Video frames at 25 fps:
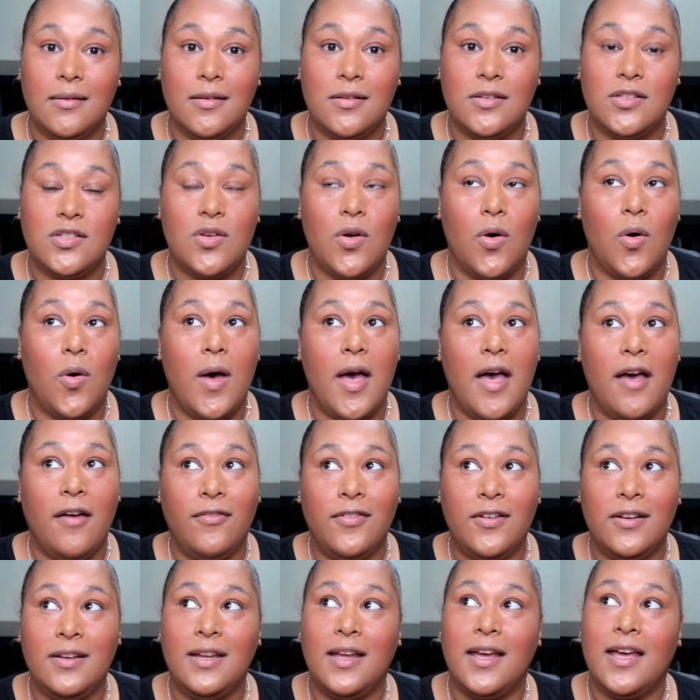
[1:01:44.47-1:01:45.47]
So
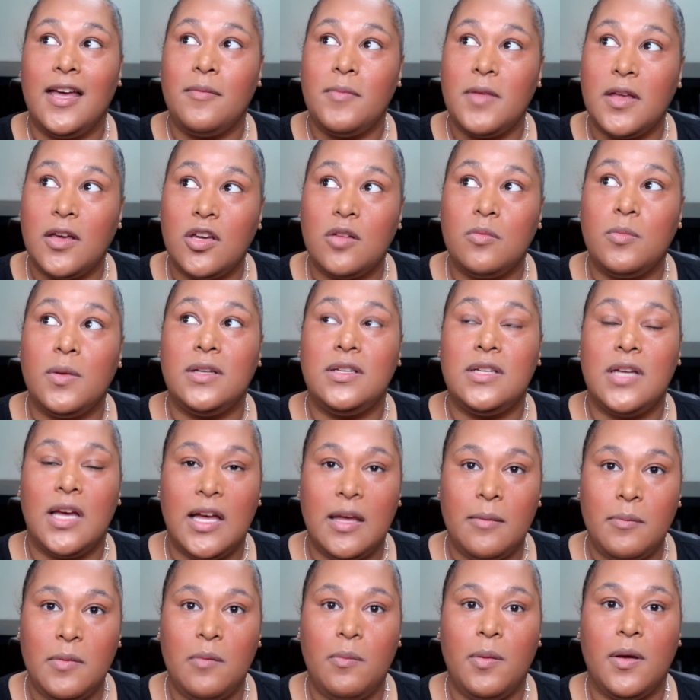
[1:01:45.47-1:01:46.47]
every day I'm like, could my
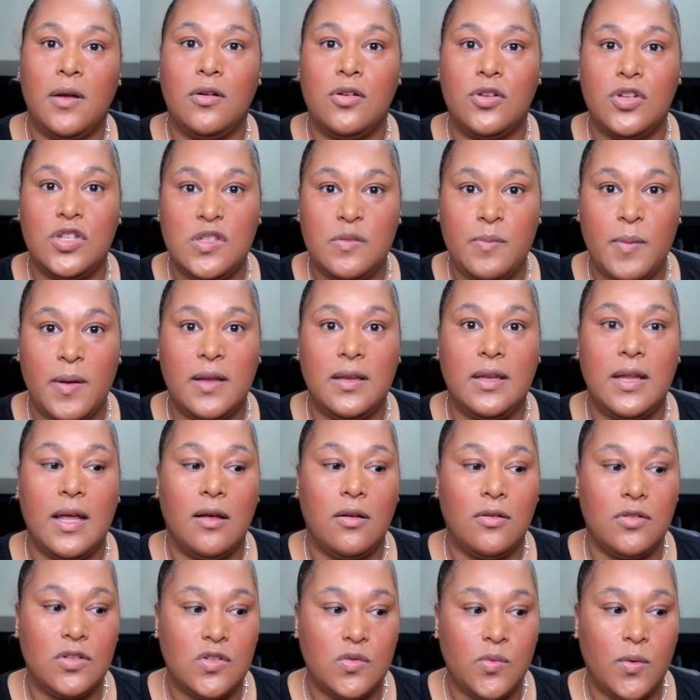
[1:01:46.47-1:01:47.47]
time be better spent
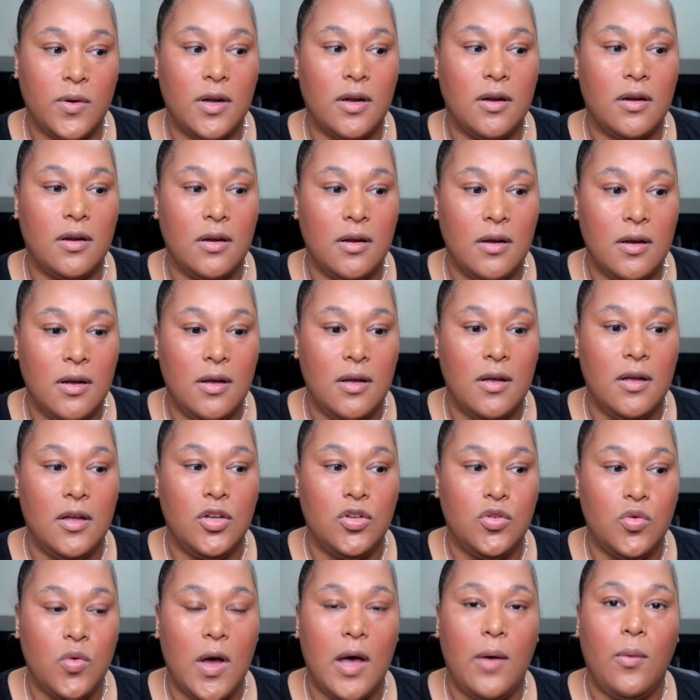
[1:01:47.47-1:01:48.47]
elsewhere?
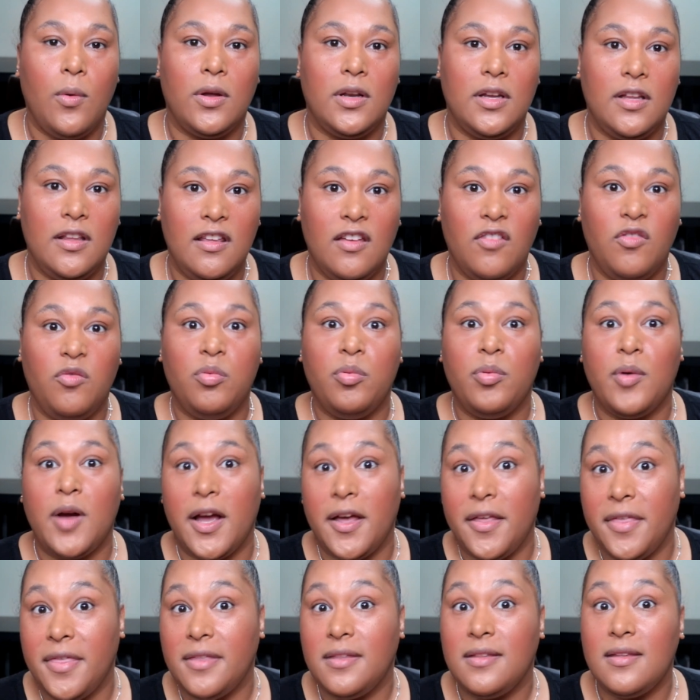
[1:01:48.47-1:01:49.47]
Do I want to give
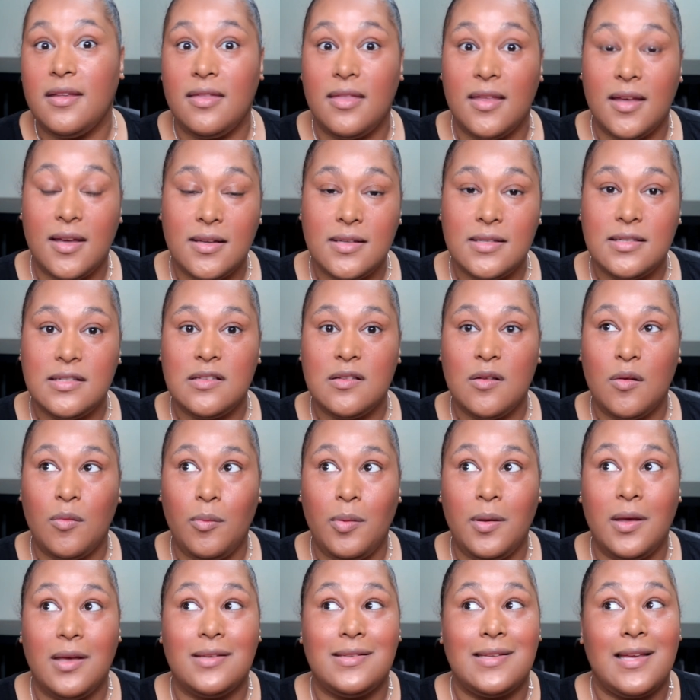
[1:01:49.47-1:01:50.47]
breath to this?
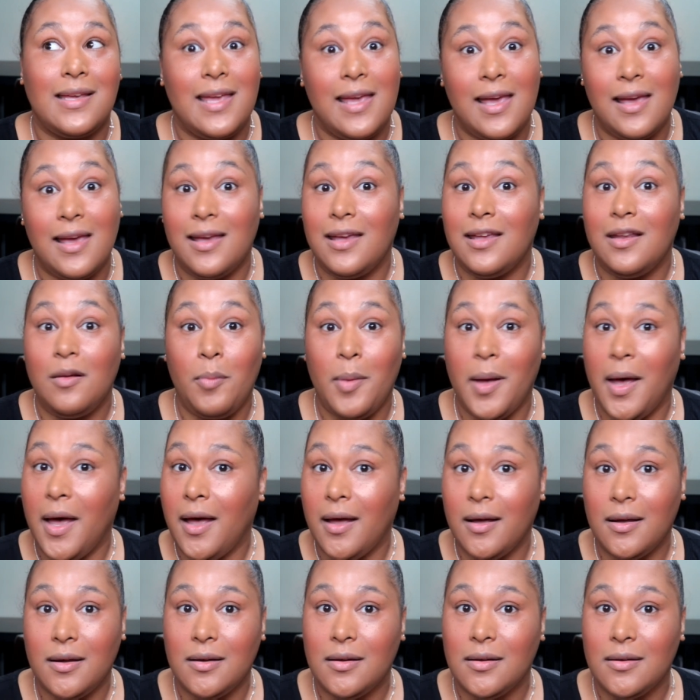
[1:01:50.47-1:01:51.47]
Because I can't get it
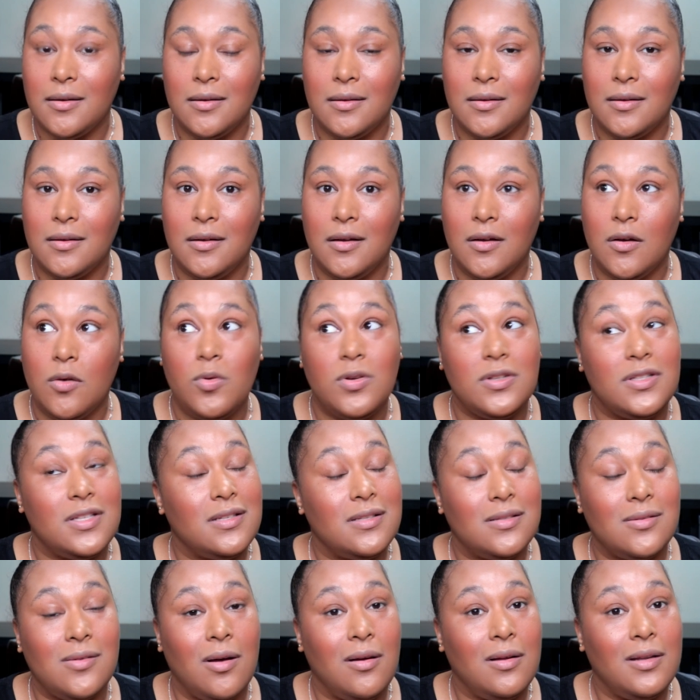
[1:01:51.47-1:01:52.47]
back. Once
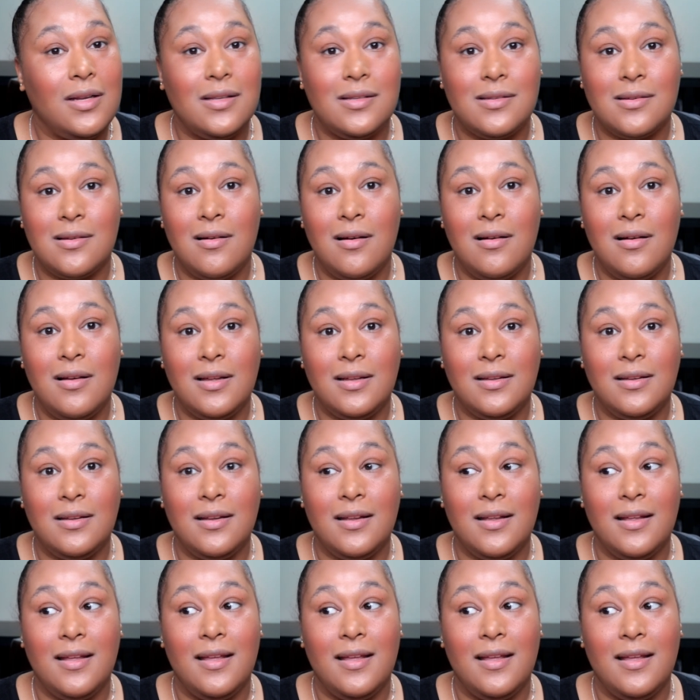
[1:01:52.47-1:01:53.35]
it's gone, it's gone.